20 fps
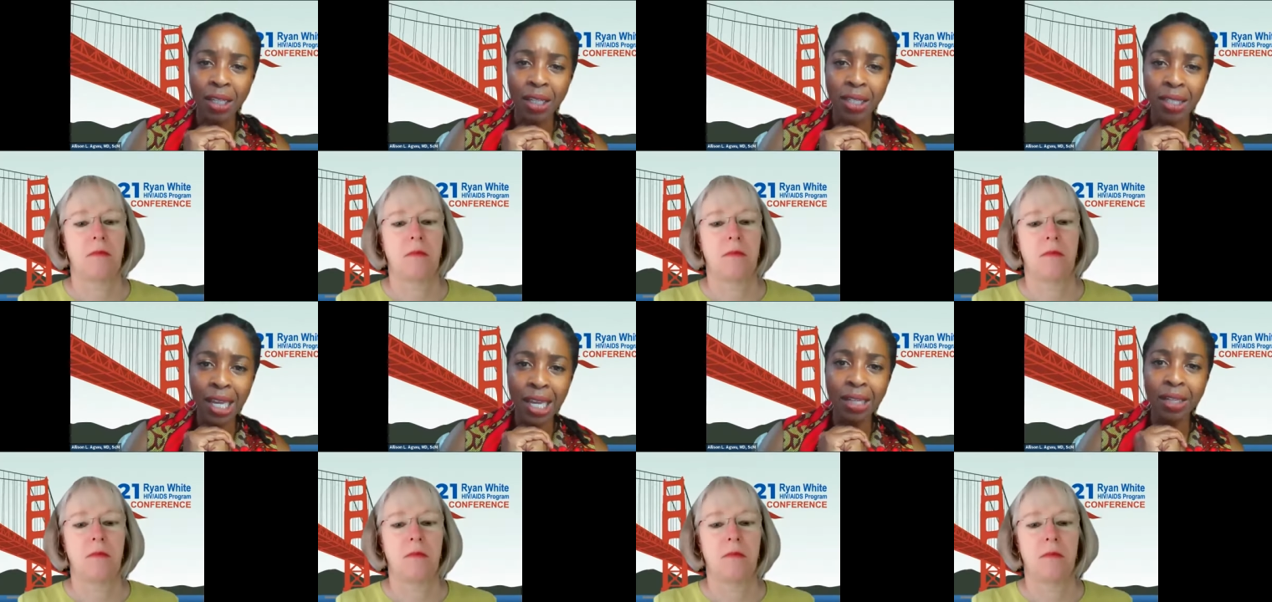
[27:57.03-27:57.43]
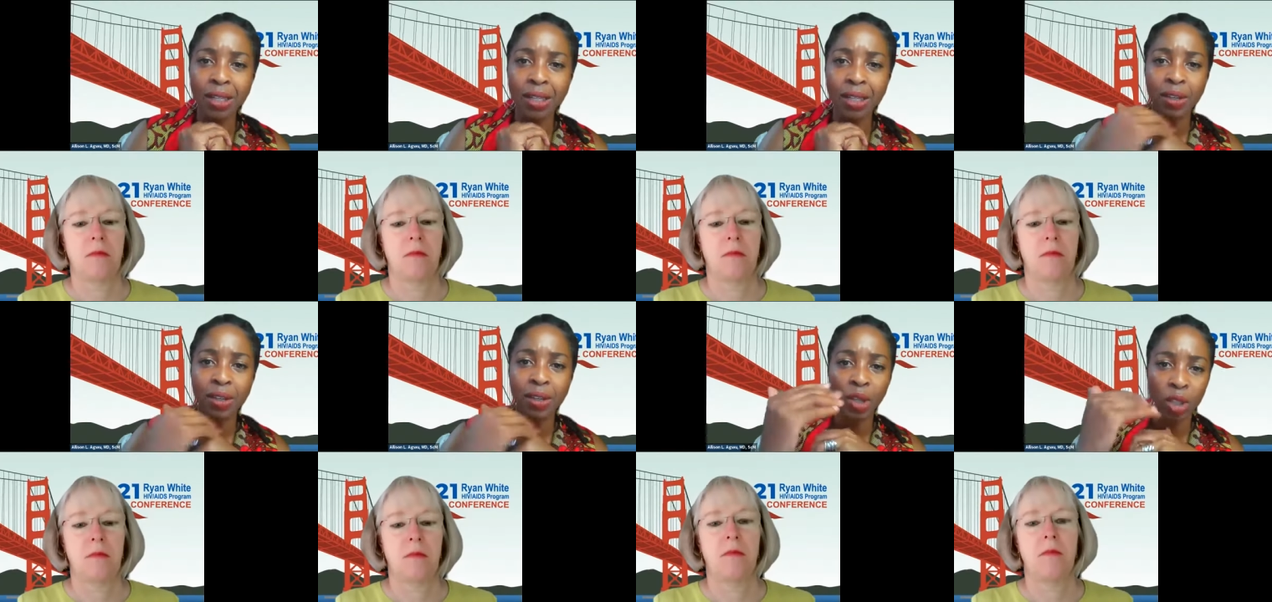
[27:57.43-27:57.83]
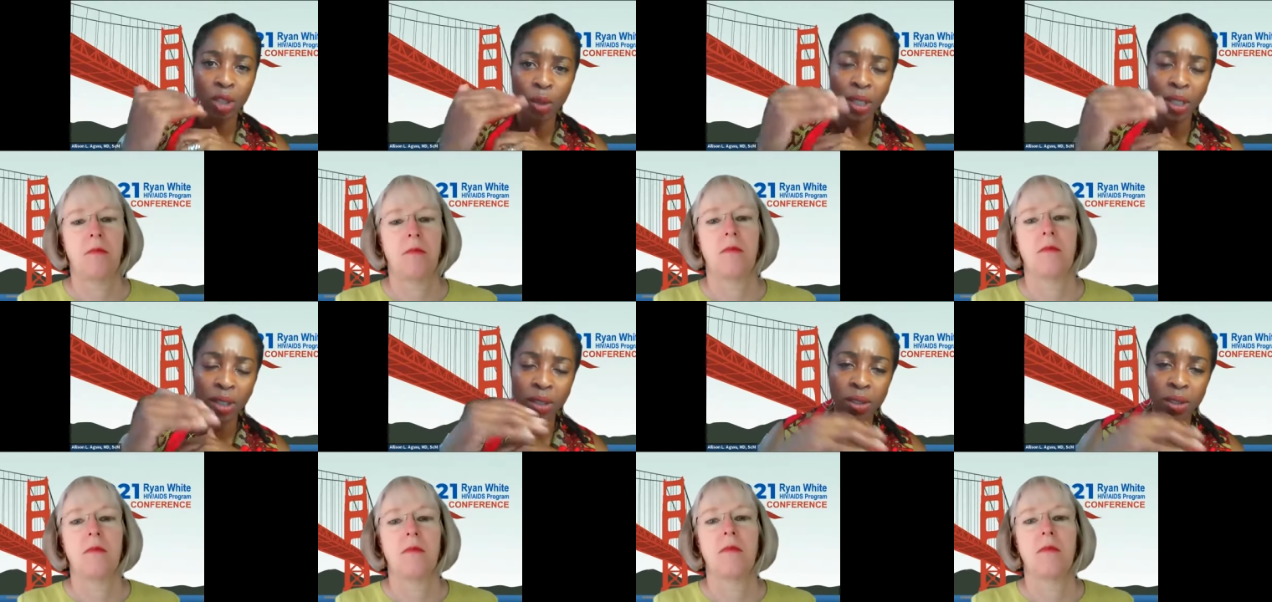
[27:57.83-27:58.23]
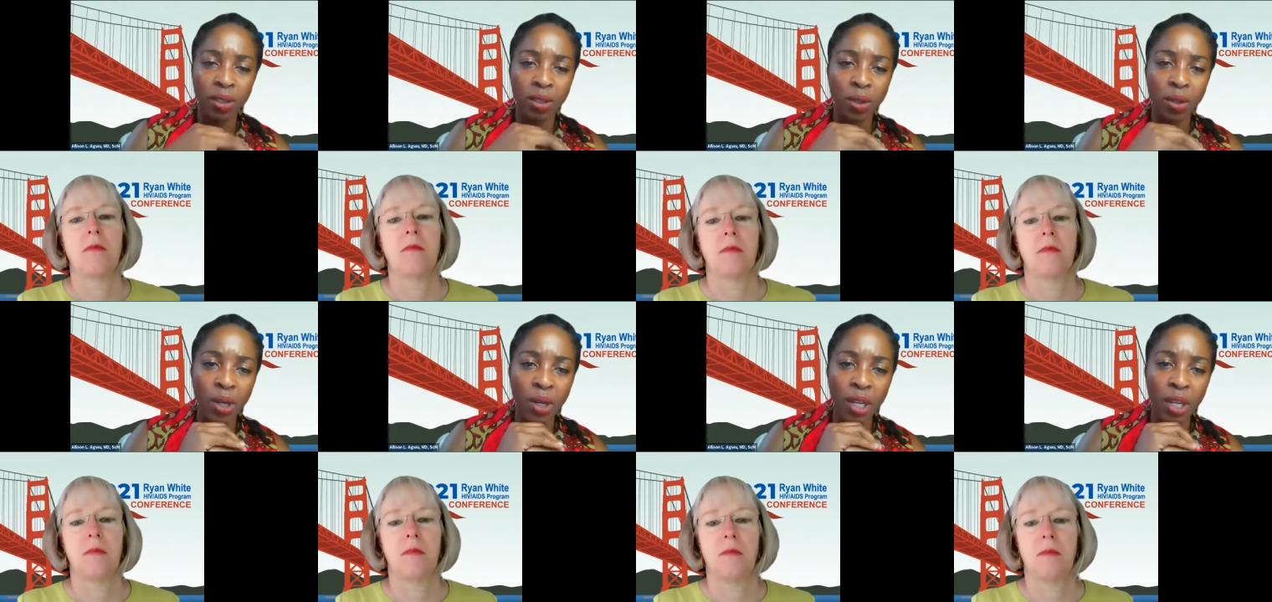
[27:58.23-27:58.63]
Speaker 1: It's 10, the,
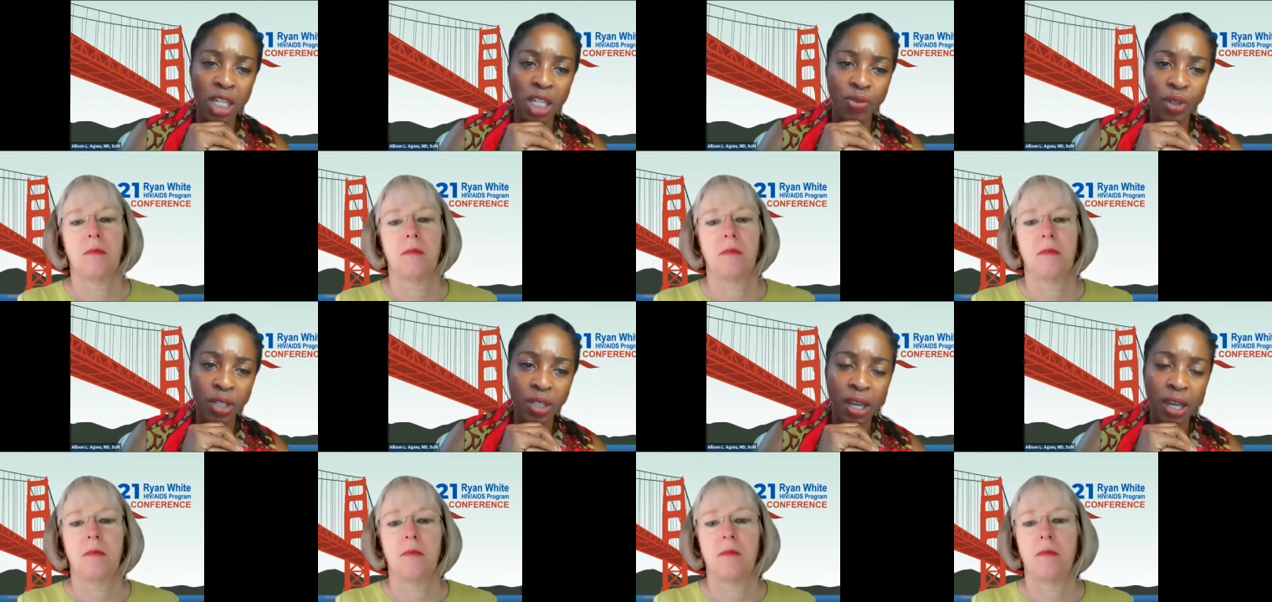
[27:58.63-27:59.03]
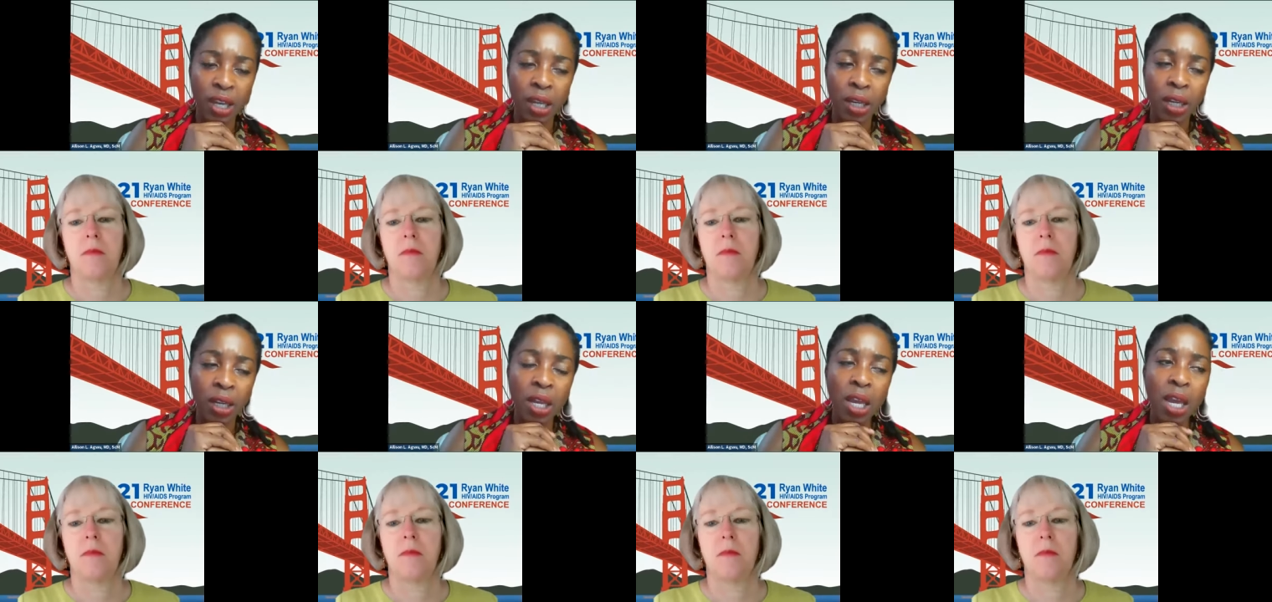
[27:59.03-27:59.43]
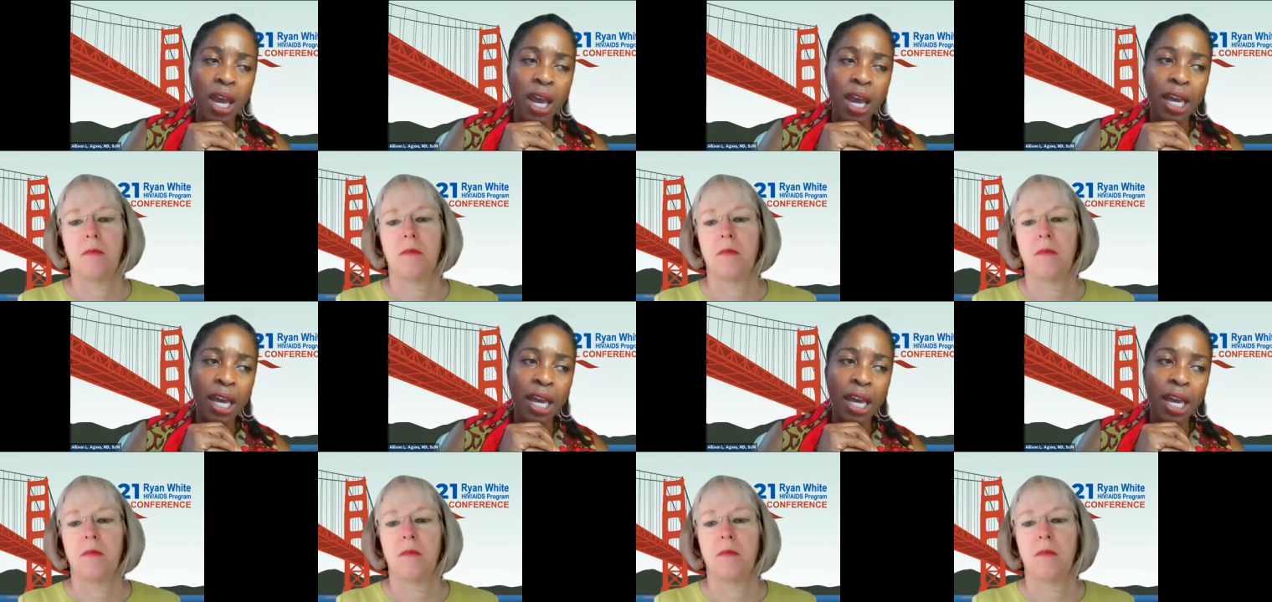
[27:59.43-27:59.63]
the starting age for 10,